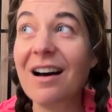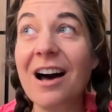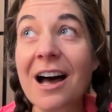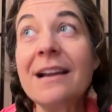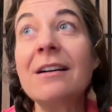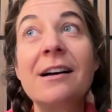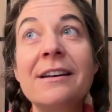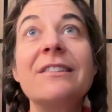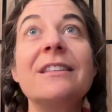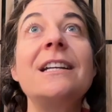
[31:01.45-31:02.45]
I
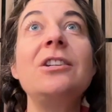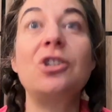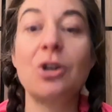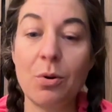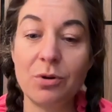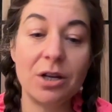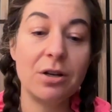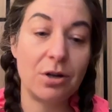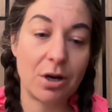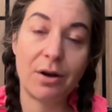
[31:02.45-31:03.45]
honestly don't
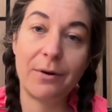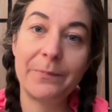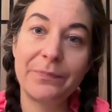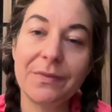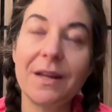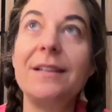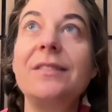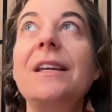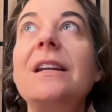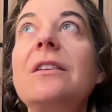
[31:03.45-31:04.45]
know. I
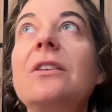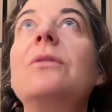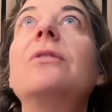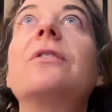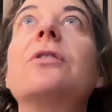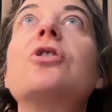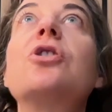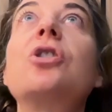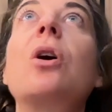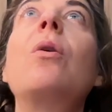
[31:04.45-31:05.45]
say to the universe,
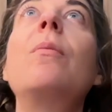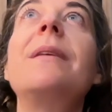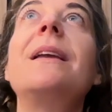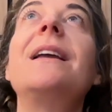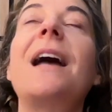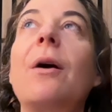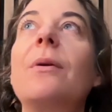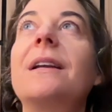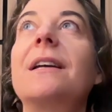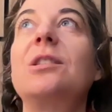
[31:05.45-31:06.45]
show me how
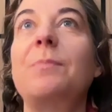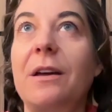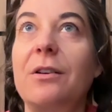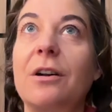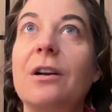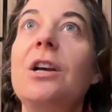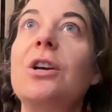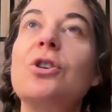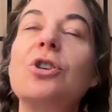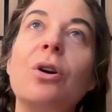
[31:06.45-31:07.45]
it gets better.
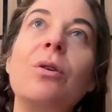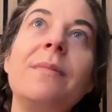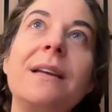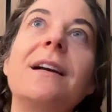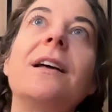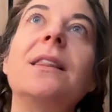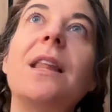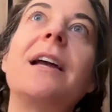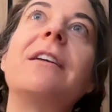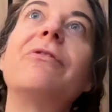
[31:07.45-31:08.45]
Show me a
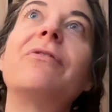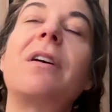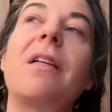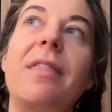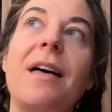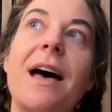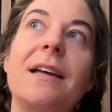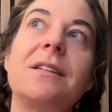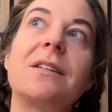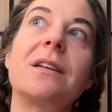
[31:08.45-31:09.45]
life
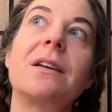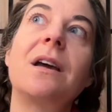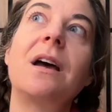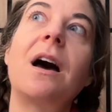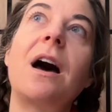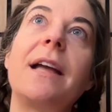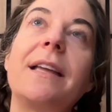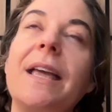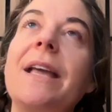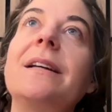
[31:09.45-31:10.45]
that I
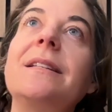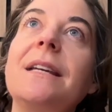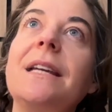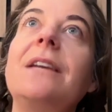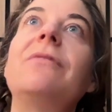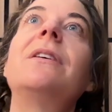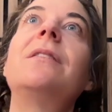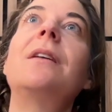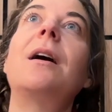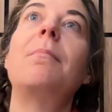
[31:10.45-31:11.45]
can't
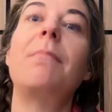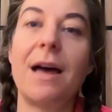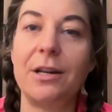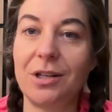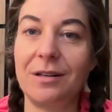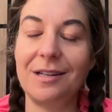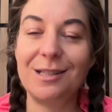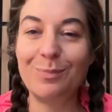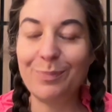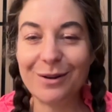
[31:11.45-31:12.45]
even imagine.
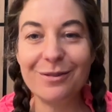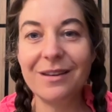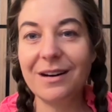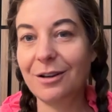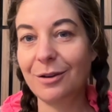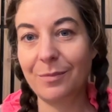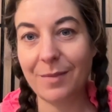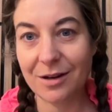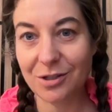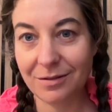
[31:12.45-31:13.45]
It's better than I could
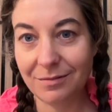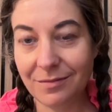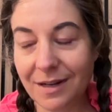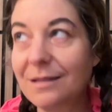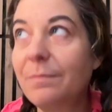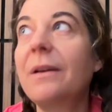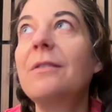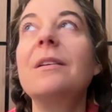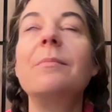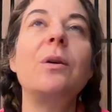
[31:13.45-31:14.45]
imagine. It's better
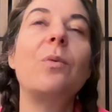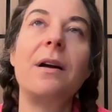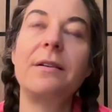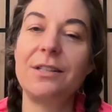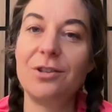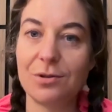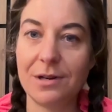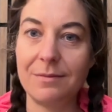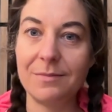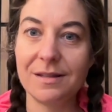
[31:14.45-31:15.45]
than my wildest
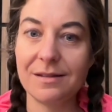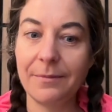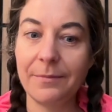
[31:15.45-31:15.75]
dreams.